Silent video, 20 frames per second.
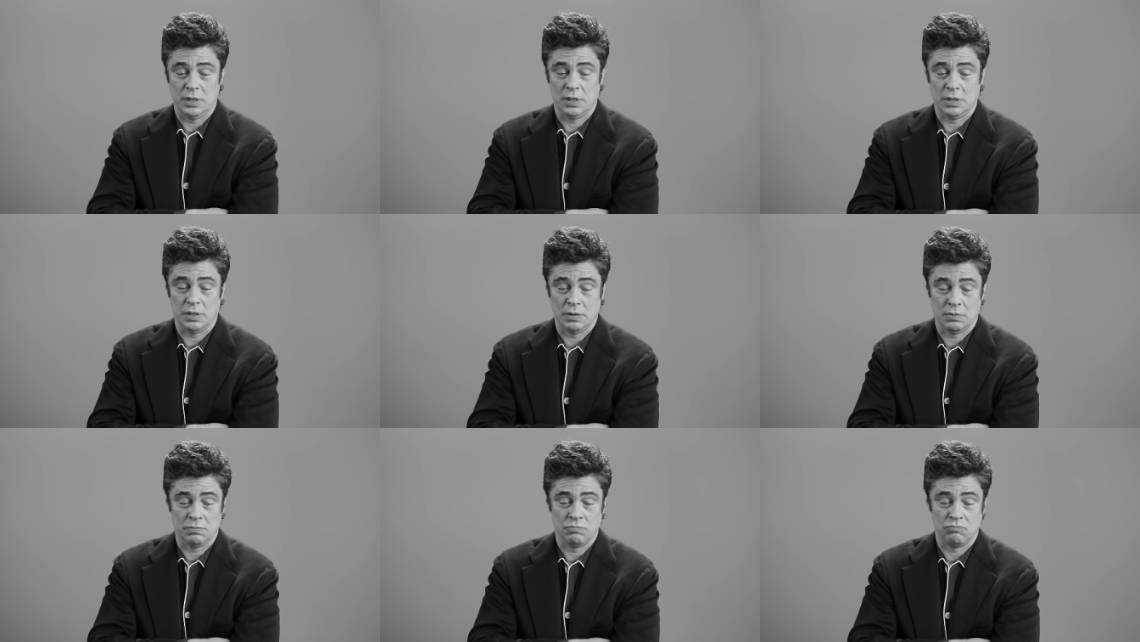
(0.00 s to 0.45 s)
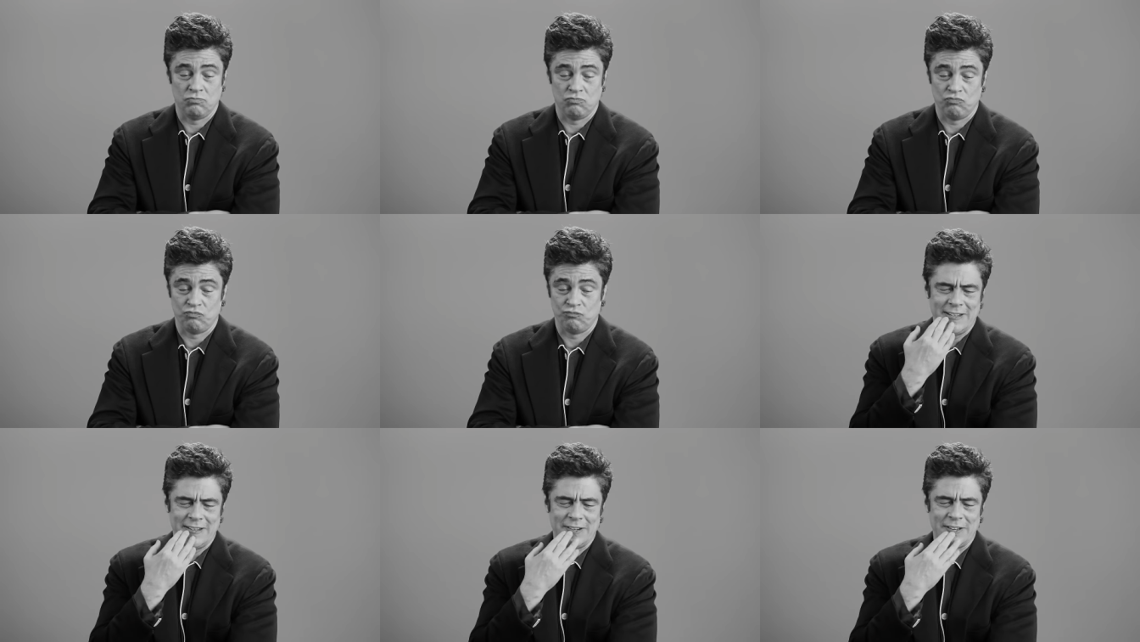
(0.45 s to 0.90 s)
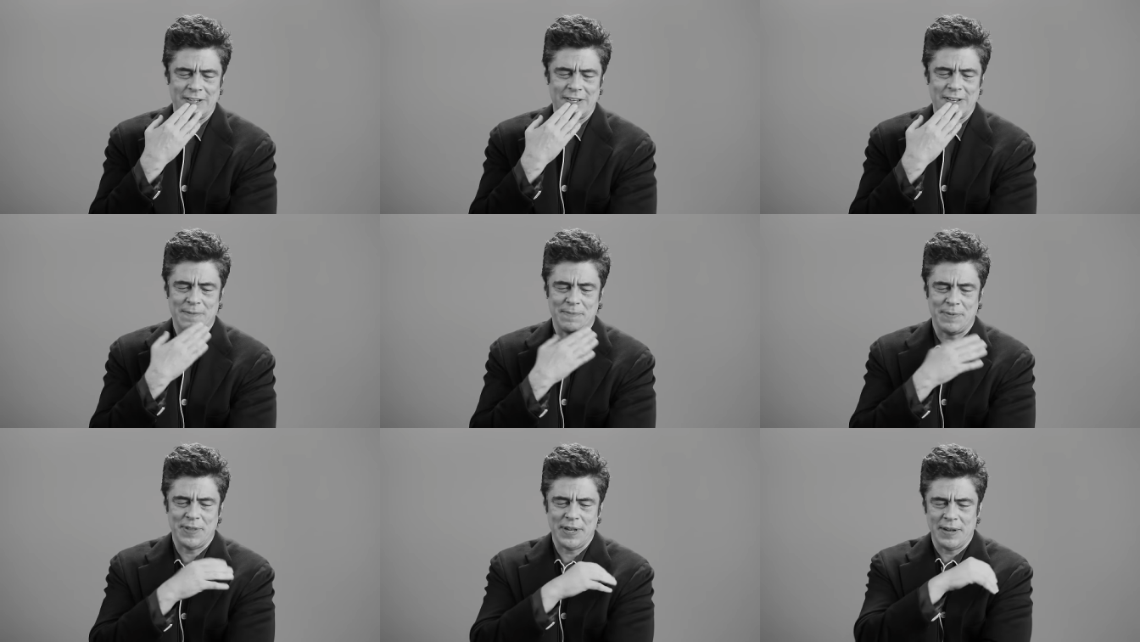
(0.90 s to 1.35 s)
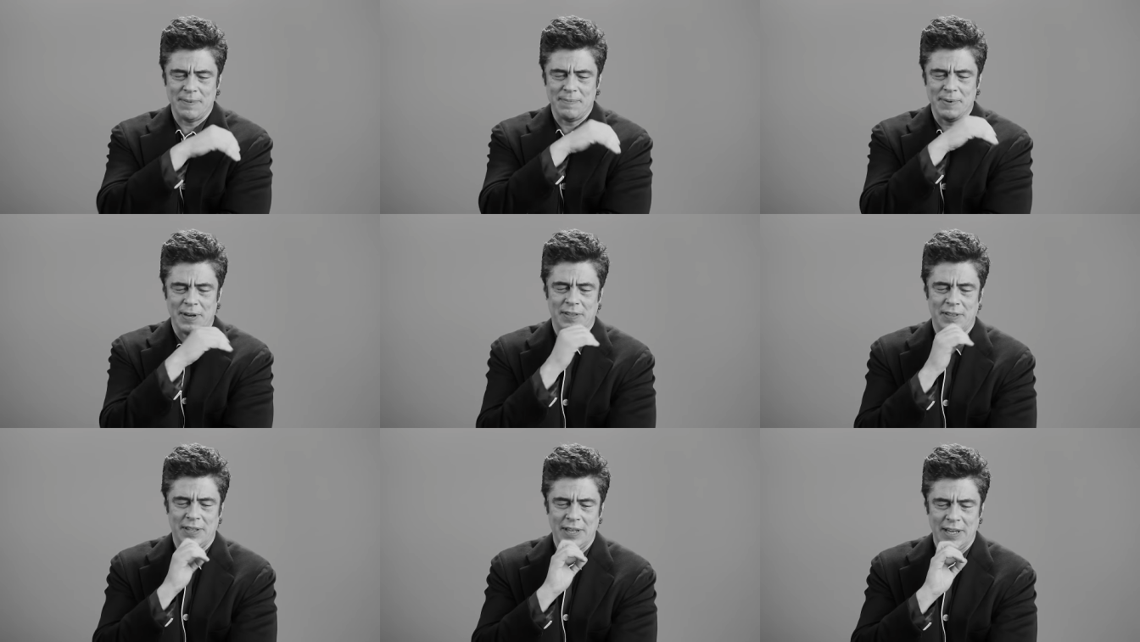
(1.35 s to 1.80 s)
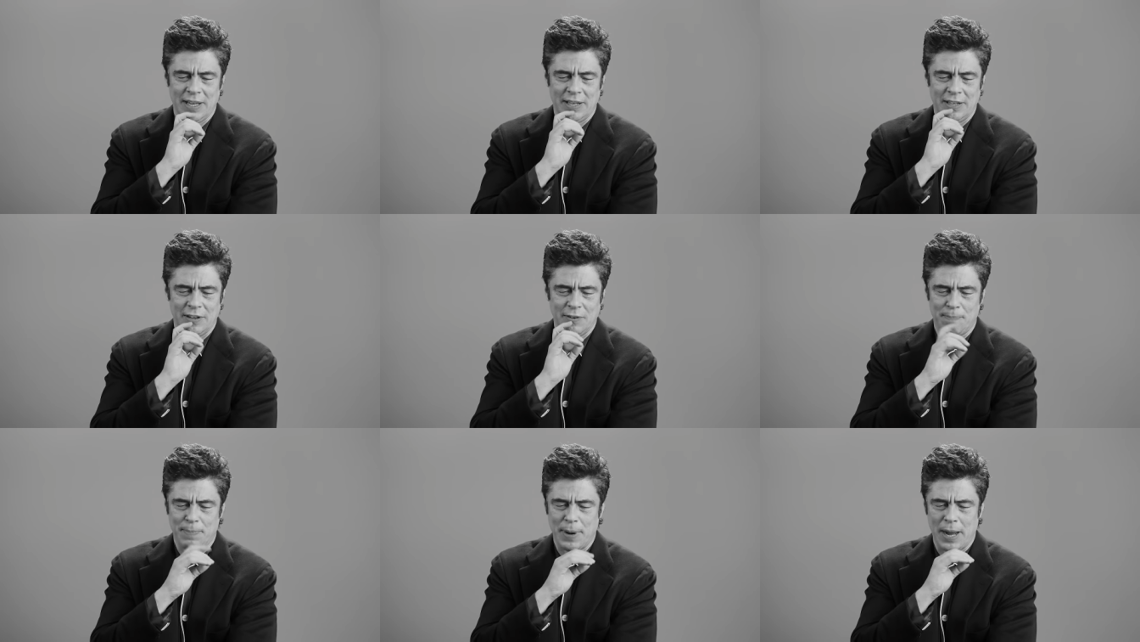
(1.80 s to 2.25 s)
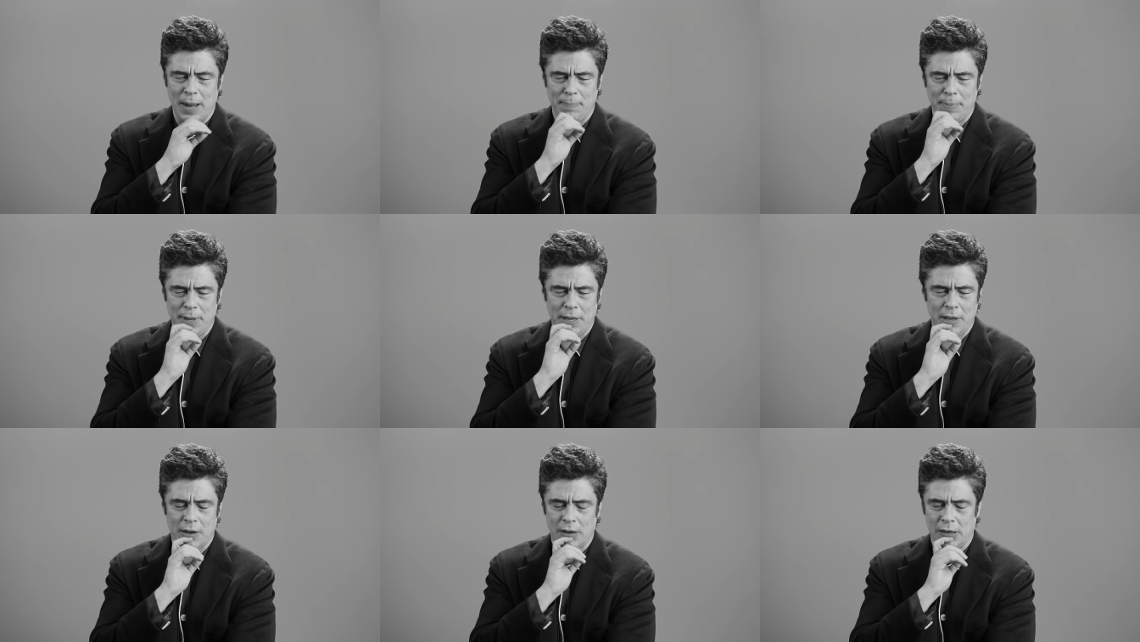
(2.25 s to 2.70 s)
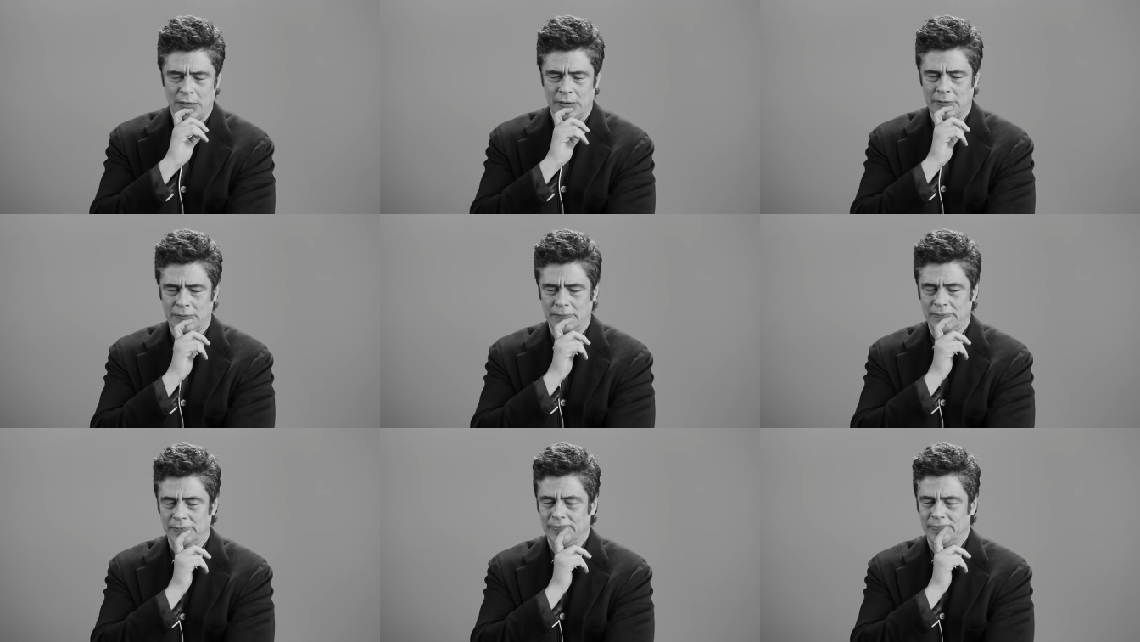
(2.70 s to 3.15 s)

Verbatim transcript: Um, there's something about the end of Papillon.